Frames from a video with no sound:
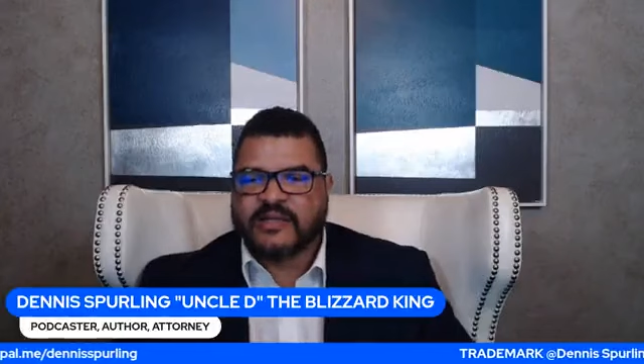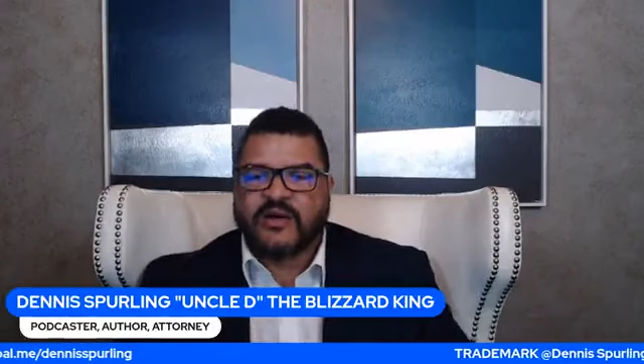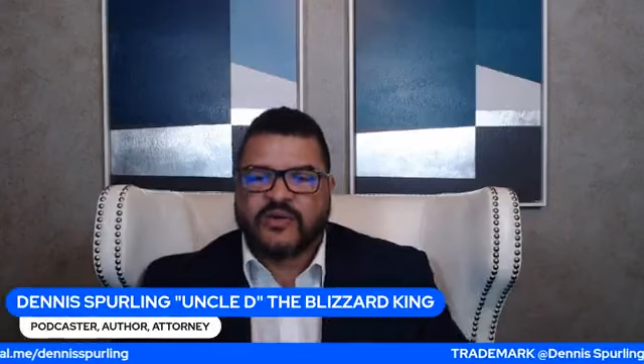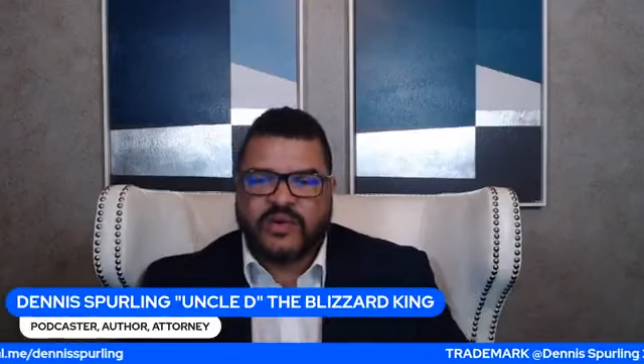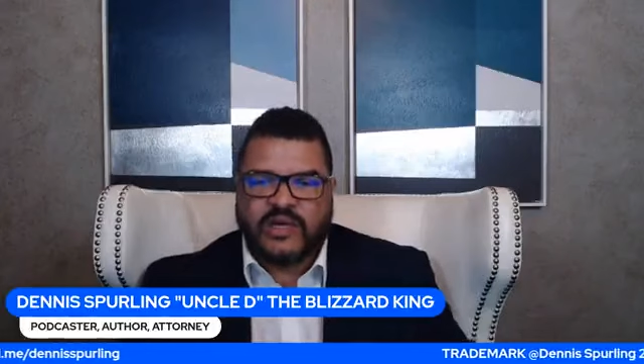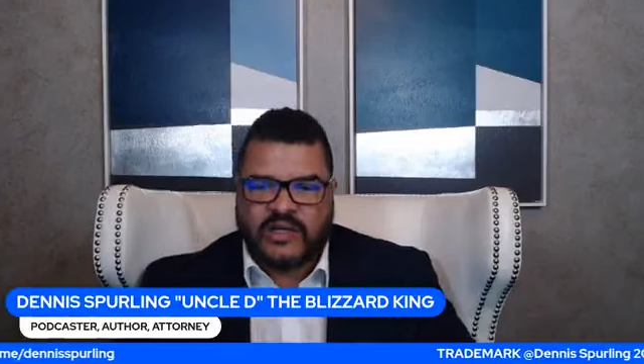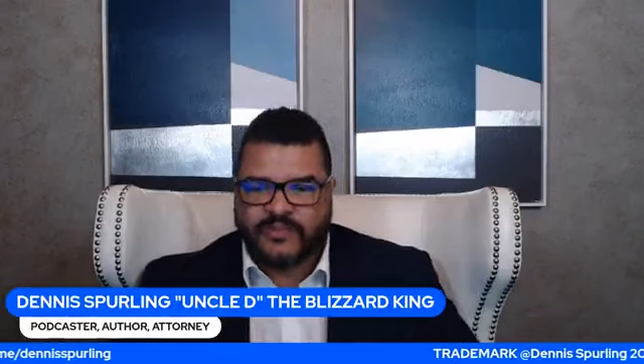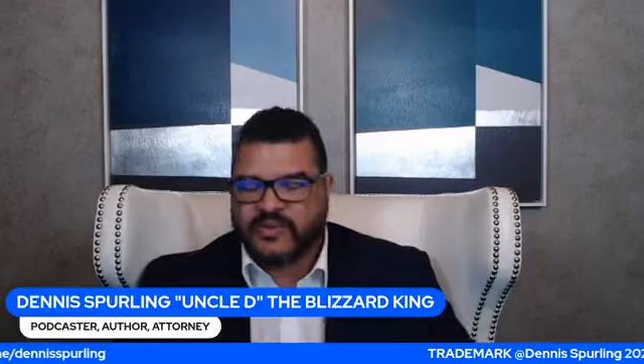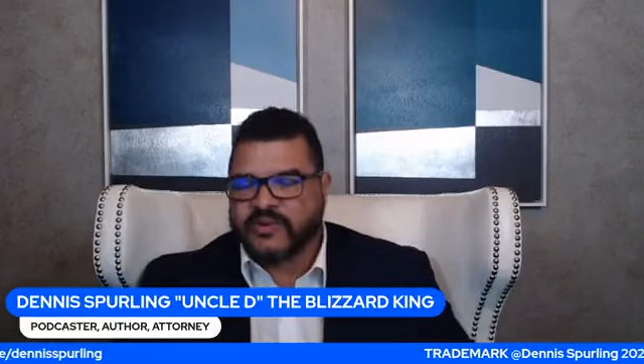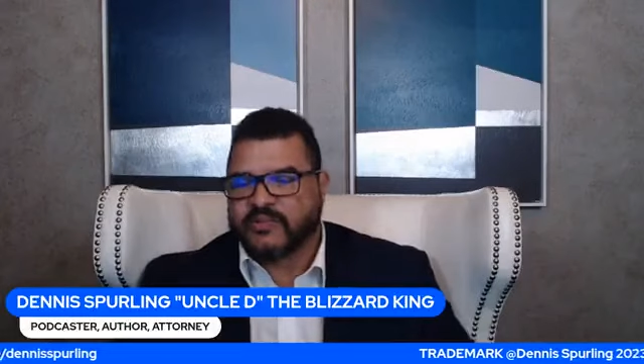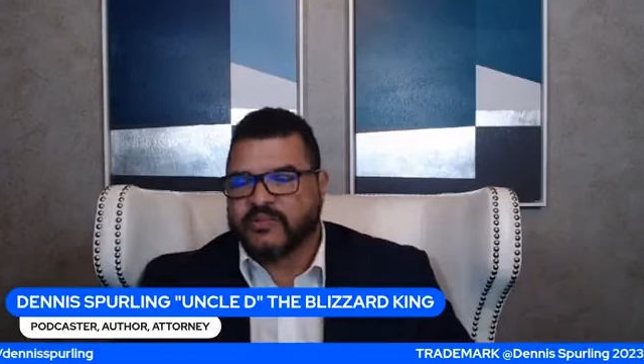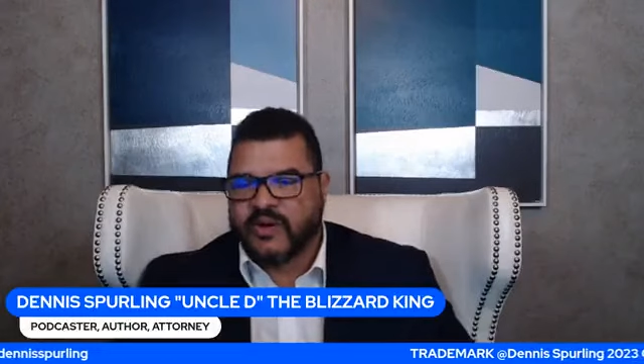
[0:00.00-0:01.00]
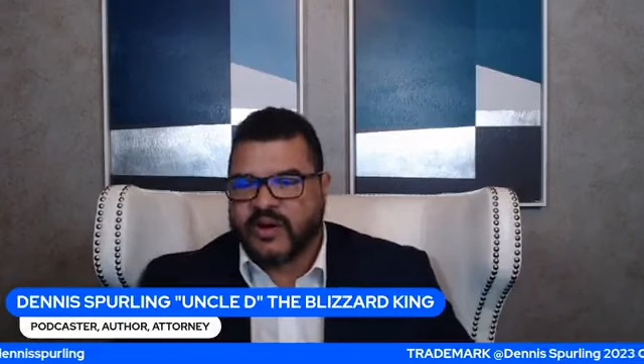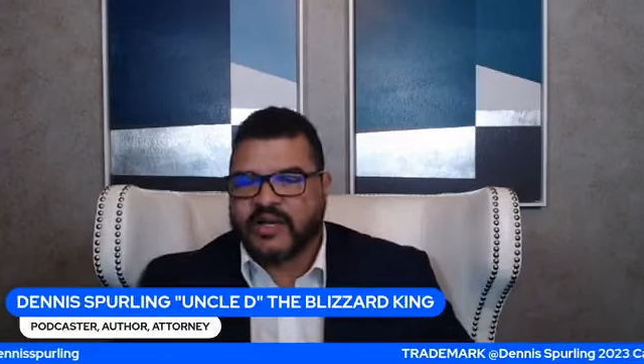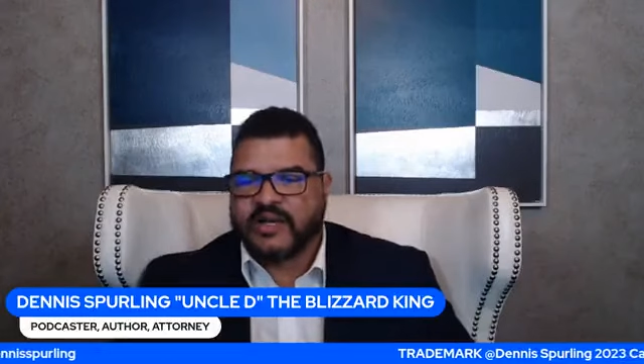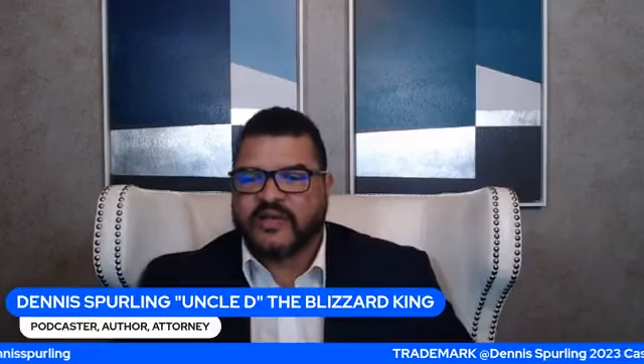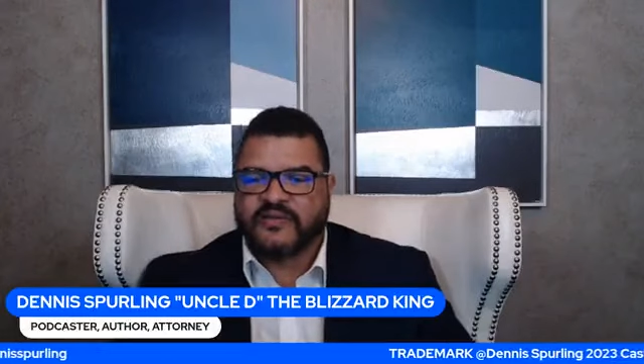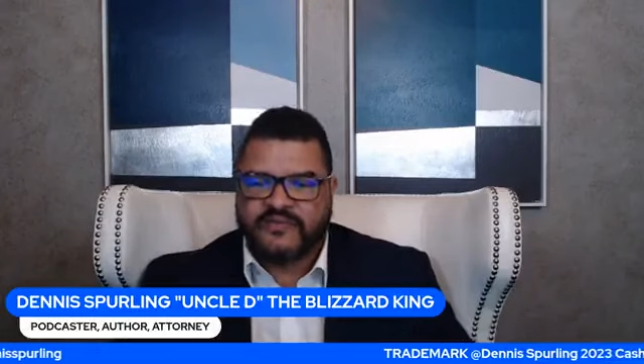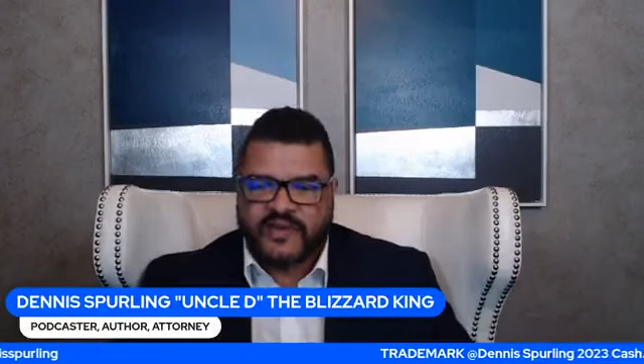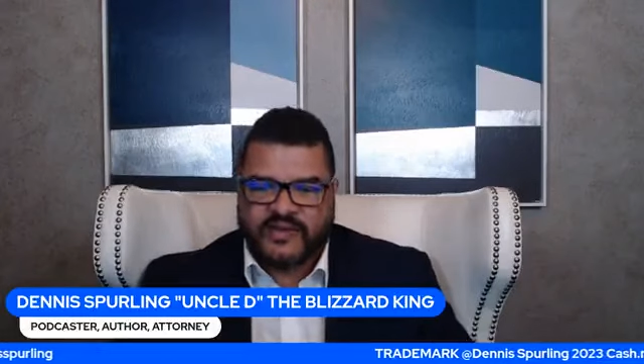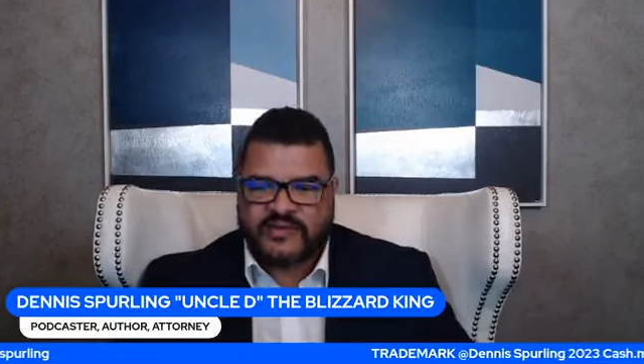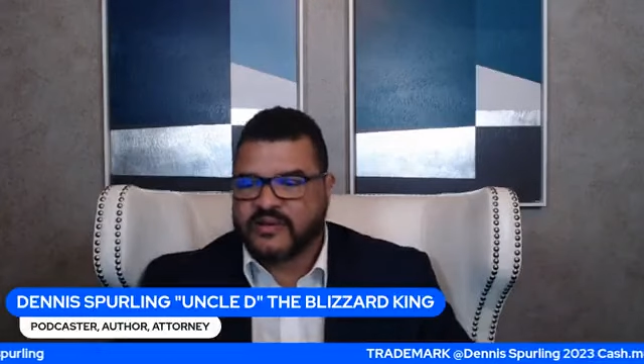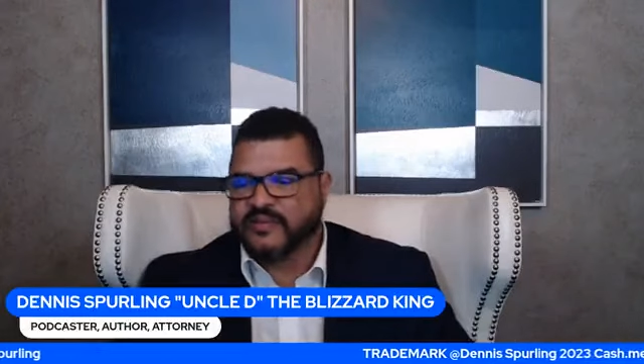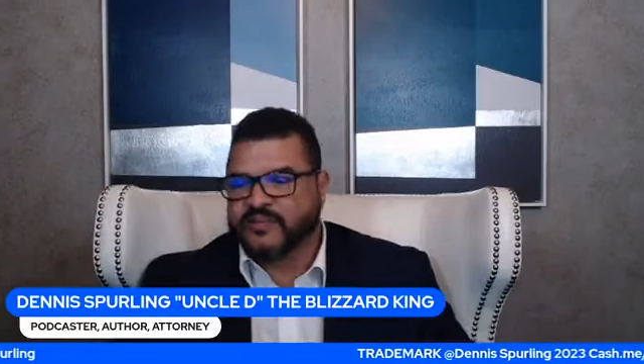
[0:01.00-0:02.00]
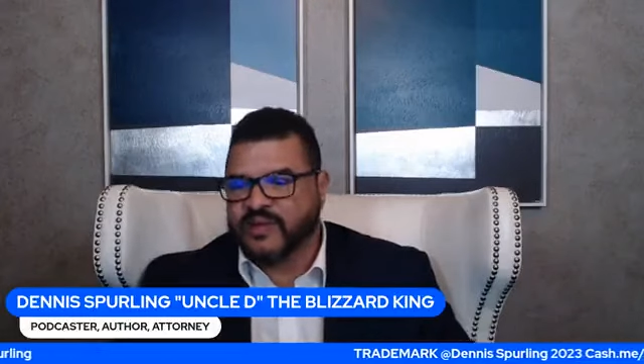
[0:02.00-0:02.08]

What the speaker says: to go run up on the broad and convince her to